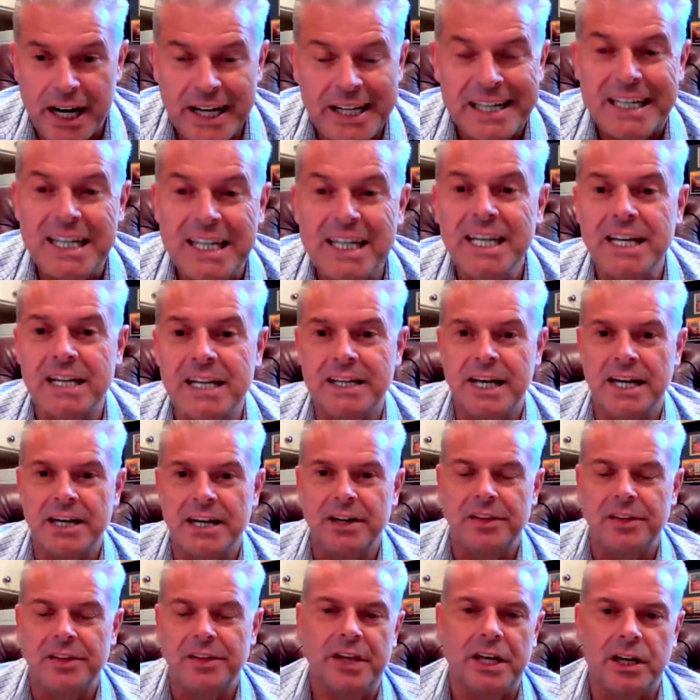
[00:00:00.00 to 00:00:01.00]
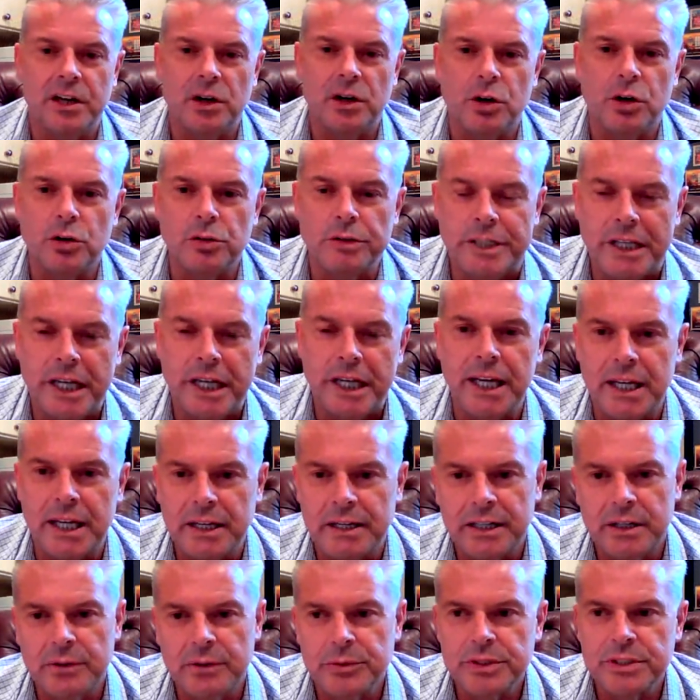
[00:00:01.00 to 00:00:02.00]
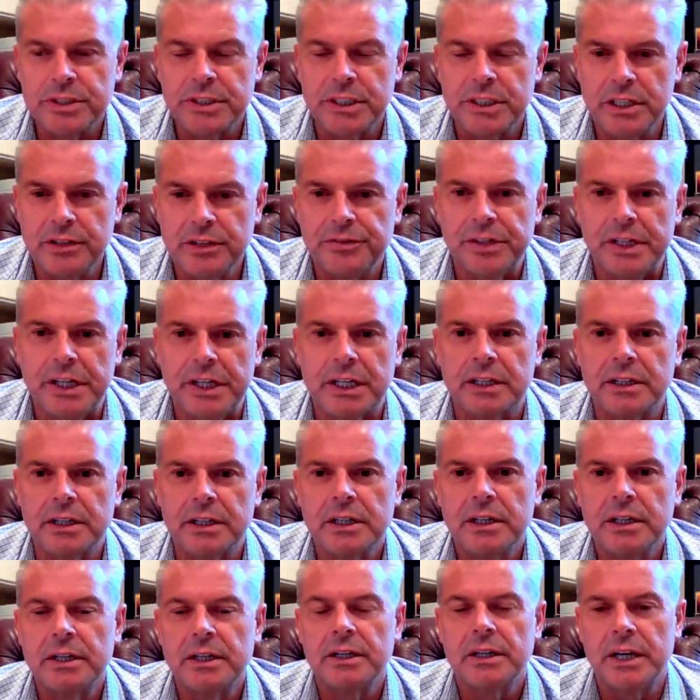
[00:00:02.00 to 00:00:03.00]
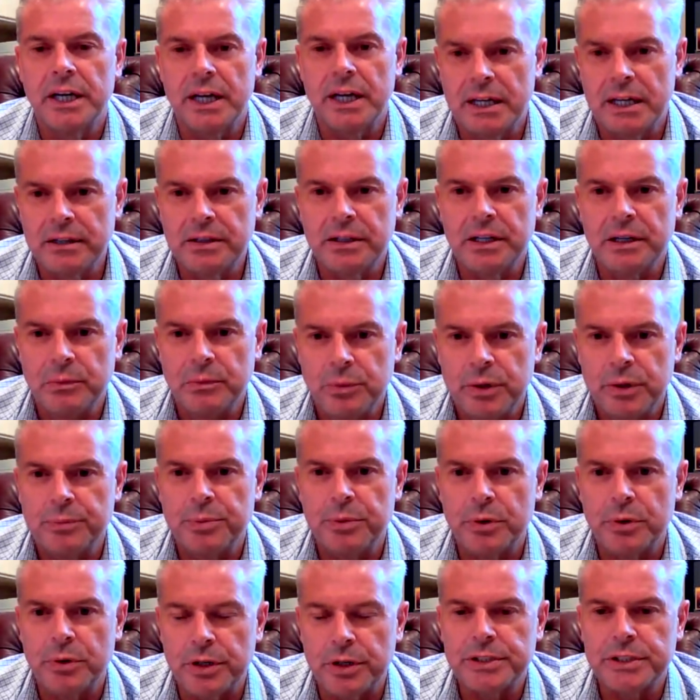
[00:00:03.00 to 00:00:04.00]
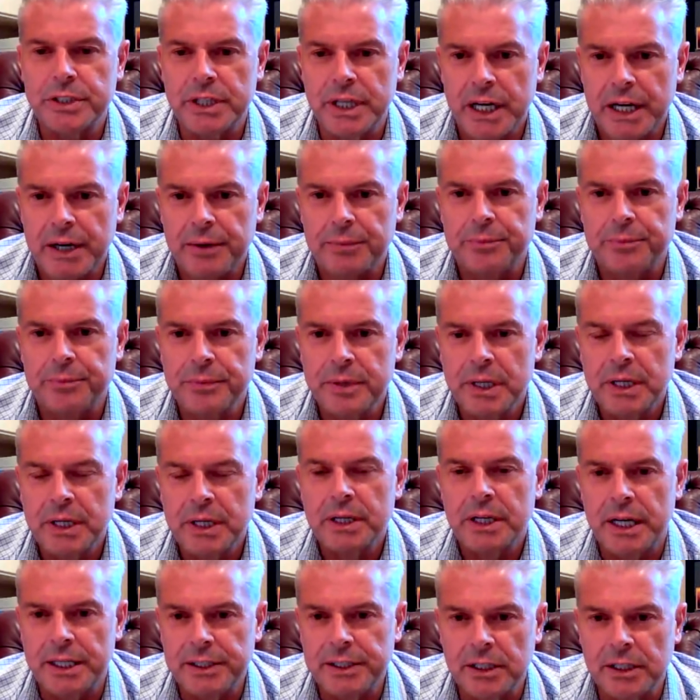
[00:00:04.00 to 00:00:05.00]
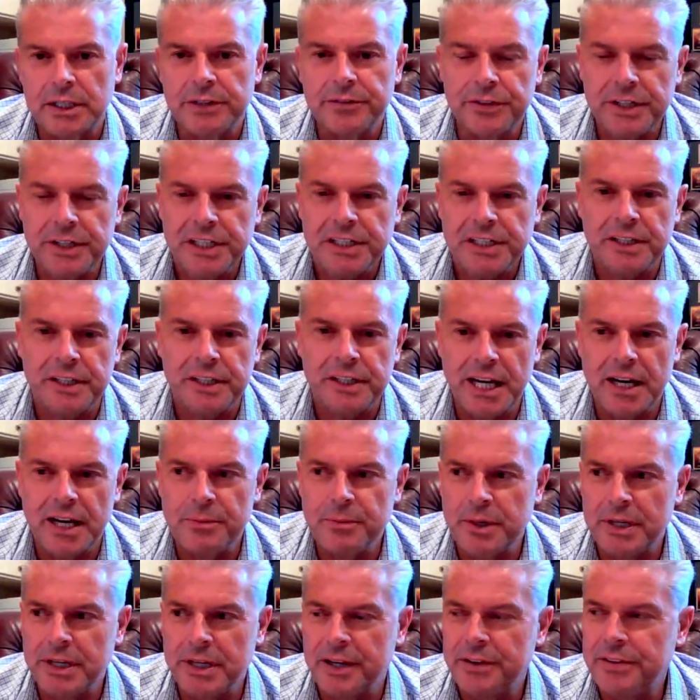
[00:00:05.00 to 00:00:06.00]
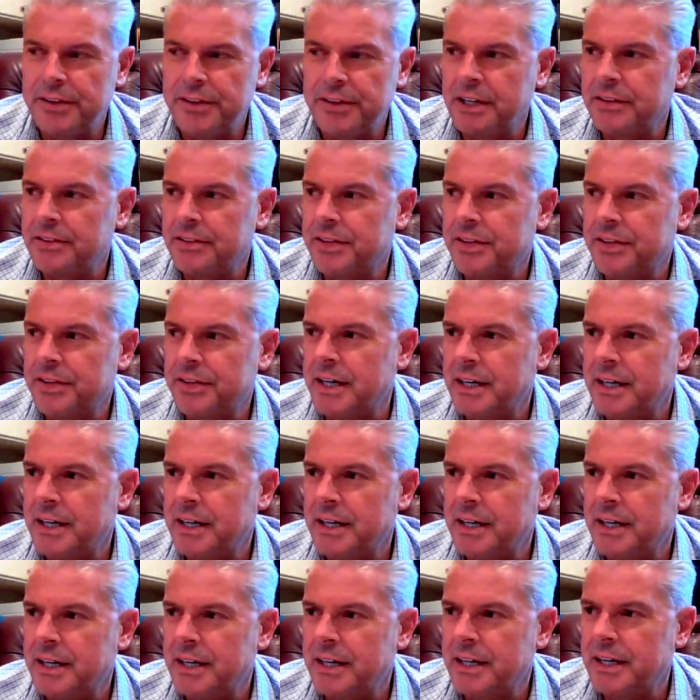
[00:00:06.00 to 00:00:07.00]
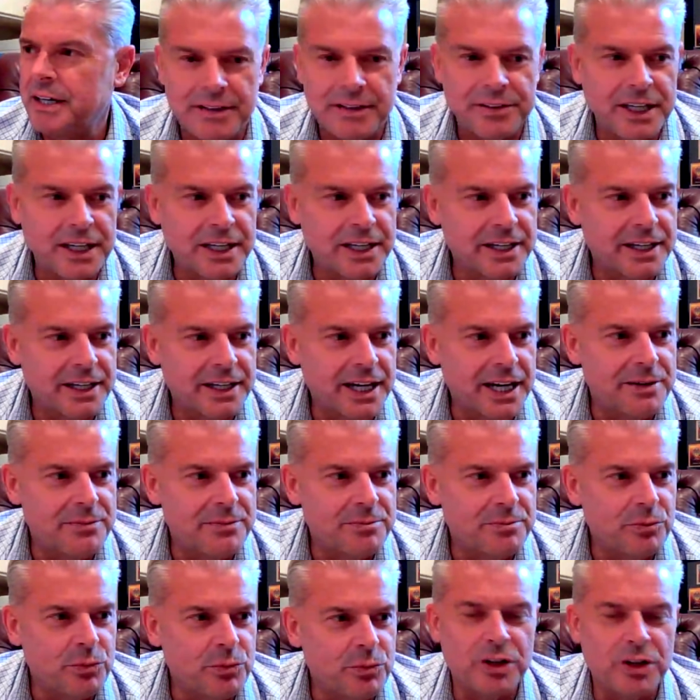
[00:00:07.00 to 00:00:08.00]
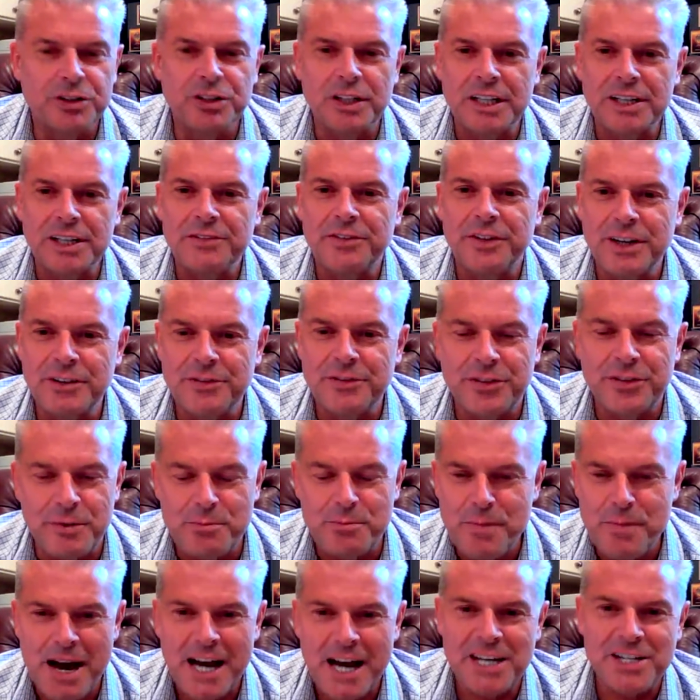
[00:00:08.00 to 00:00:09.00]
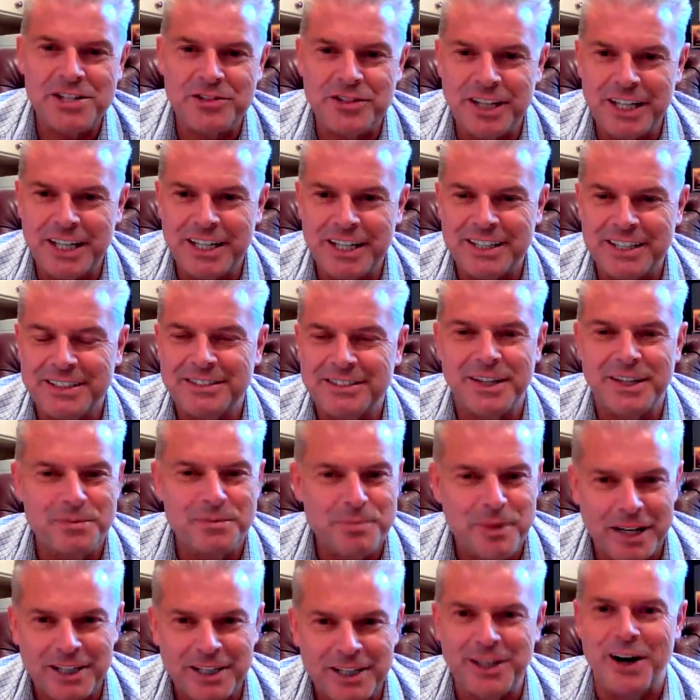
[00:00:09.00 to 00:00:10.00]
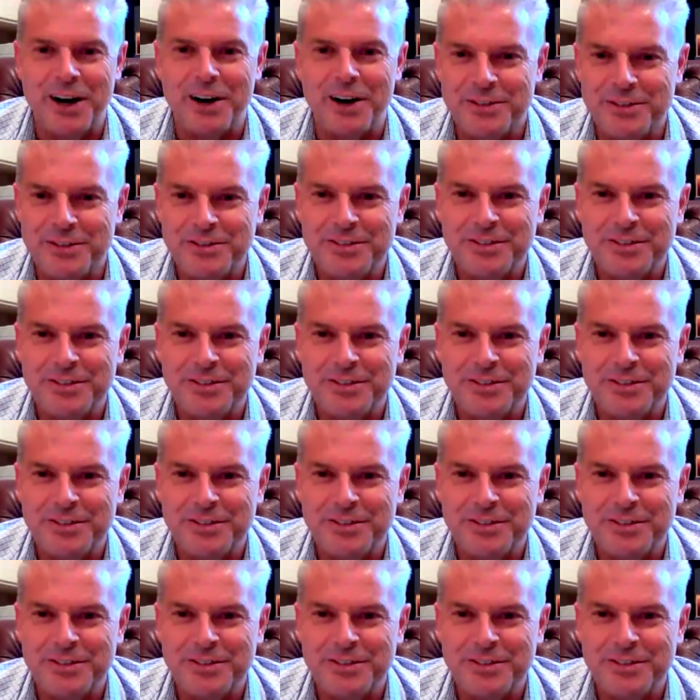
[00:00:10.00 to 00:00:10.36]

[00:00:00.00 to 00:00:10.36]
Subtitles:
eaten anything all day, and it was the evening, and we brought a delivery to them. And I think we're delivering from Maastricht to Macduff,